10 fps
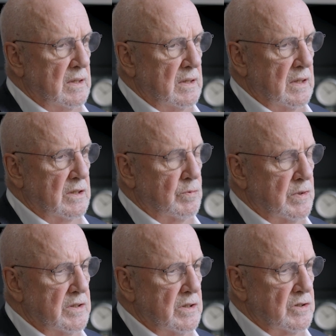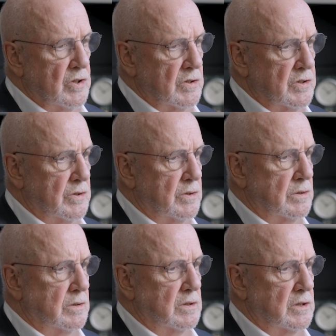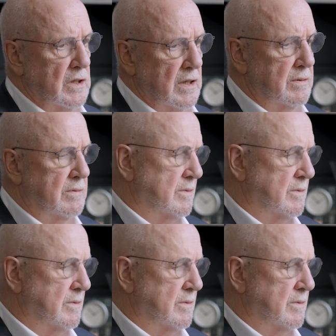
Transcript: As Winston Churchill said